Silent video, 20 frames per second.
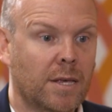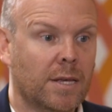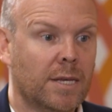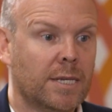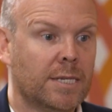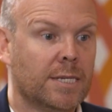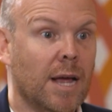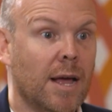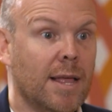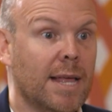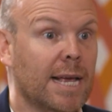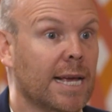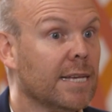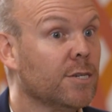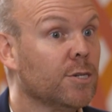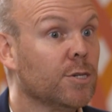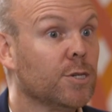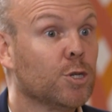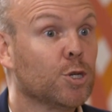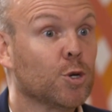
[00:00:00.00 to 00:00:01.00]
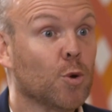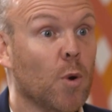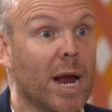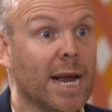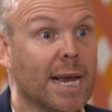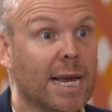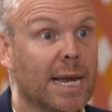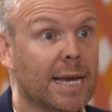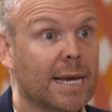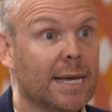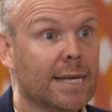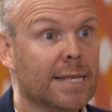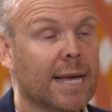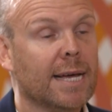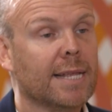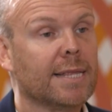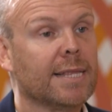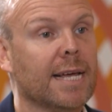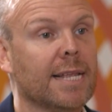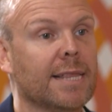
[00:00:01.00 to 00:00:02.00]
So I think it's just tracking
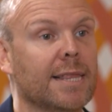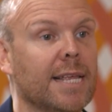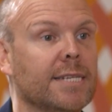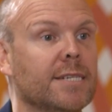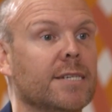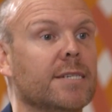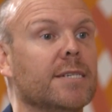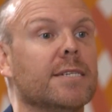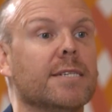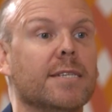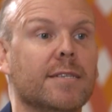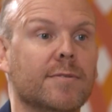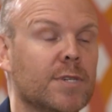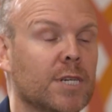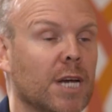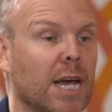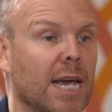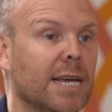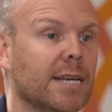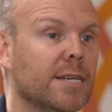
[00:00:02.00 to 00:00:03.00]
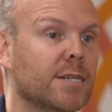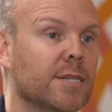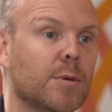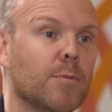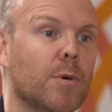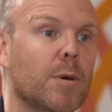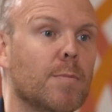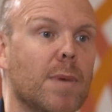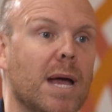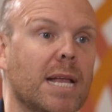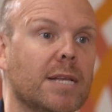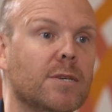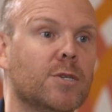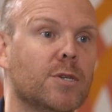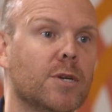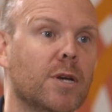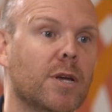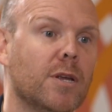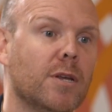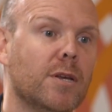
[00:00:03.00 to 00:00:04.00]
that legislative change that we
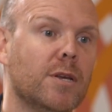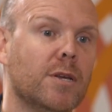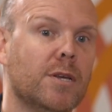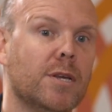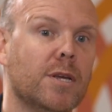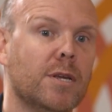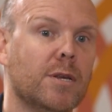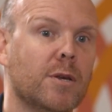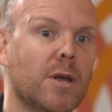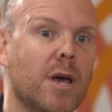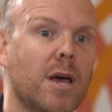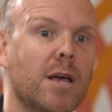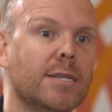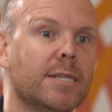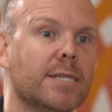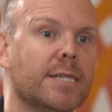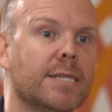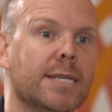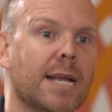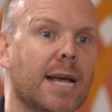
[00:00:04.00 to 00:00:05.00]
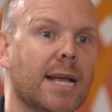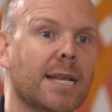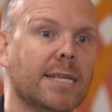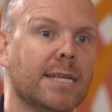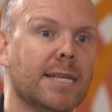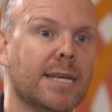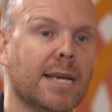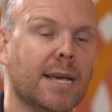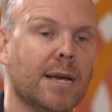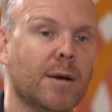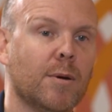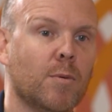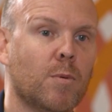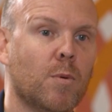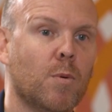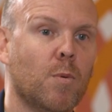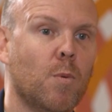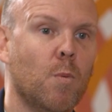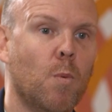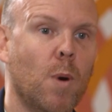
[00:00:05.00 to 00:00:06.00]
mentioned and understanding
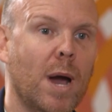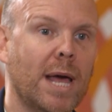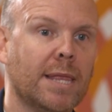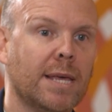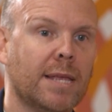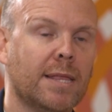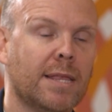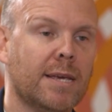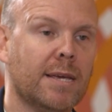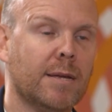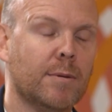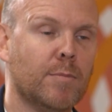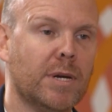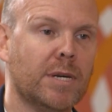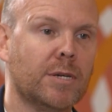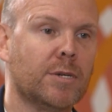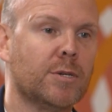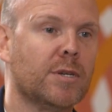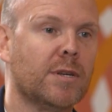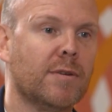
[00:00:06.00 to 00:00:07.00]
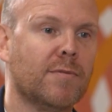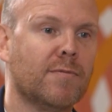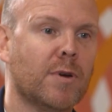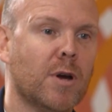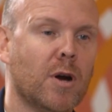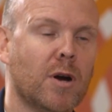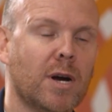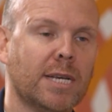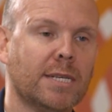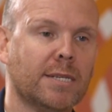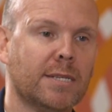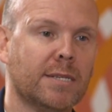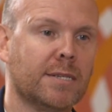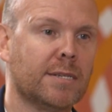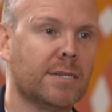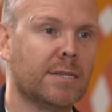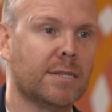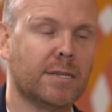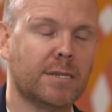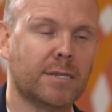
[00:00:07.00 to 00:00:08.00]
whether the administrative
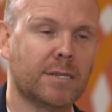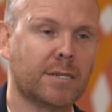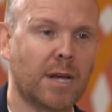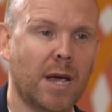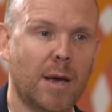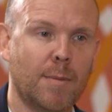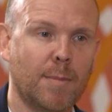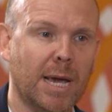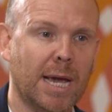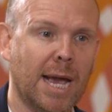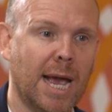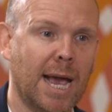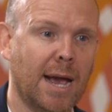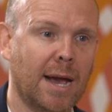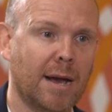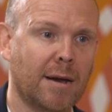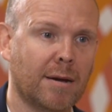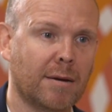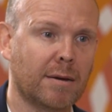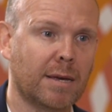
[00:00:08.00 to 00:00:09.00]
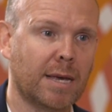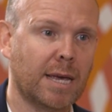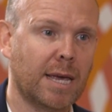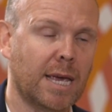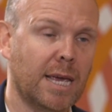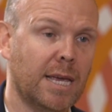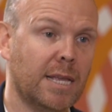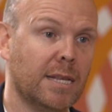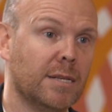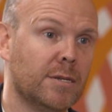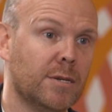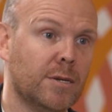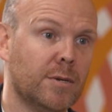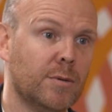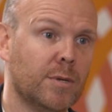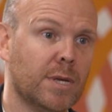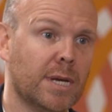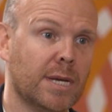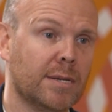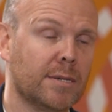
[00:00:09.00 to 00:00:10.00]
guidance that's coming out in
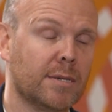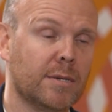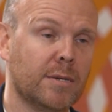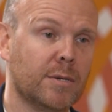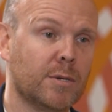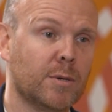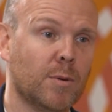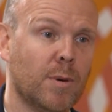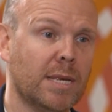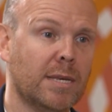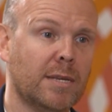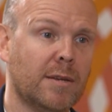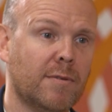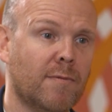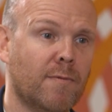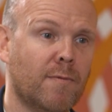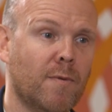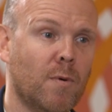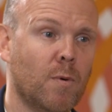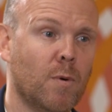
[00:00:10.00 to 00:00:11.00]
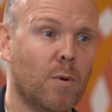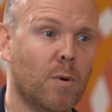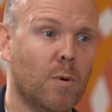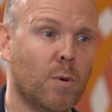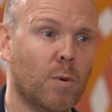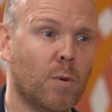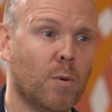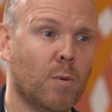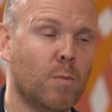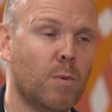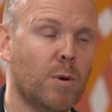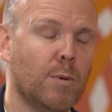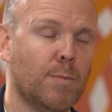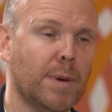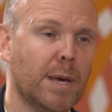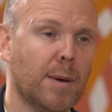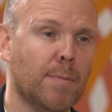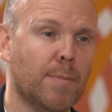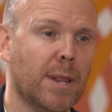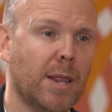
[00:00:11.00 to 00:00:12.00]
2024 will
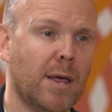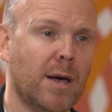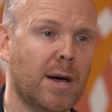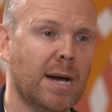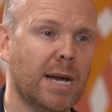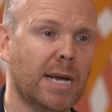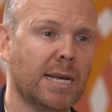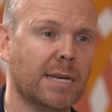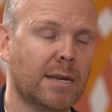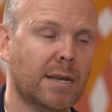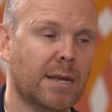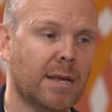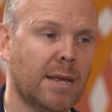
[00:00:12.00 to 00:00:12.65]
be applied